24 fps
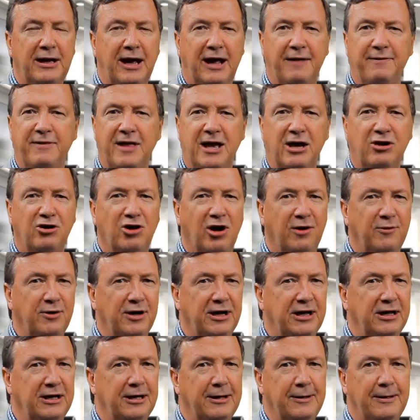and they're
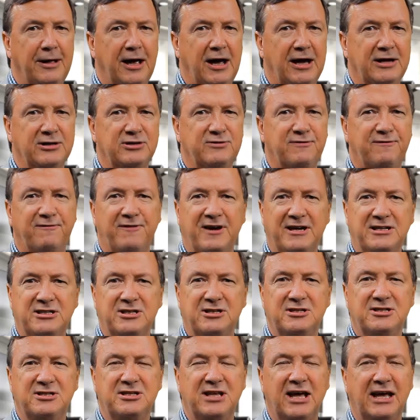going as
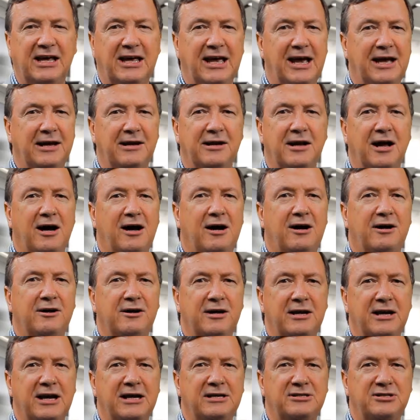fast as they can and hard
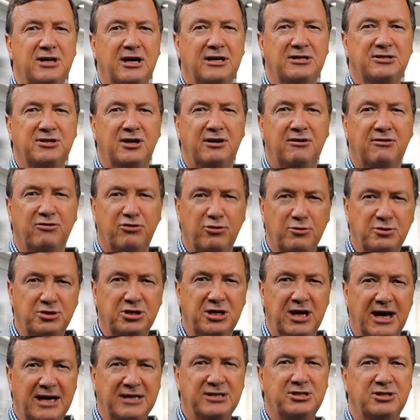and as
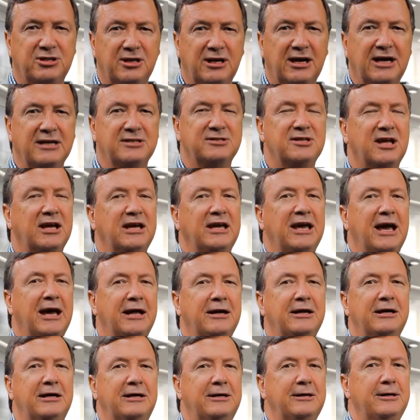enthusiastic as they can.